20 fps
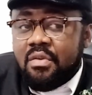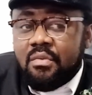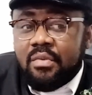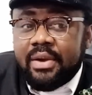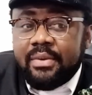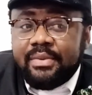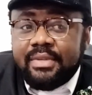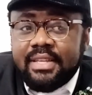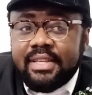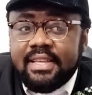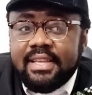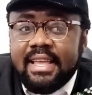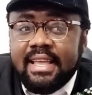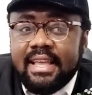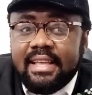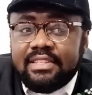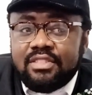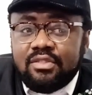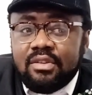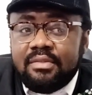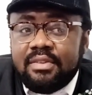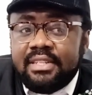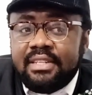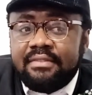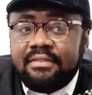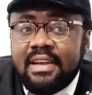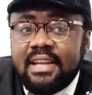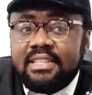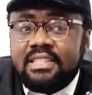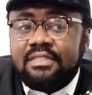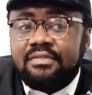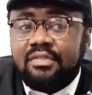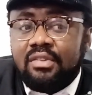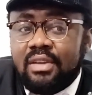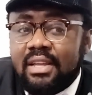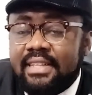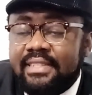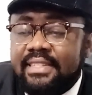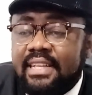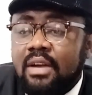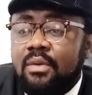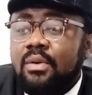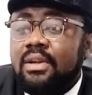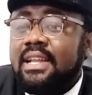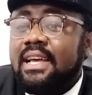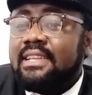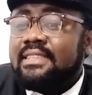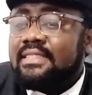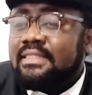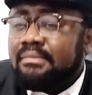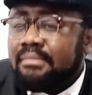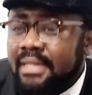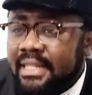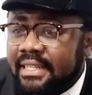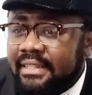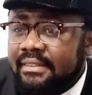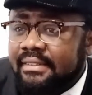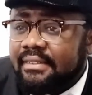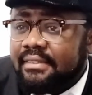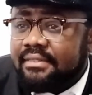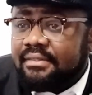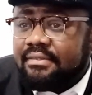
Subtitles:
When we say a storage device is volatile, what does it mean?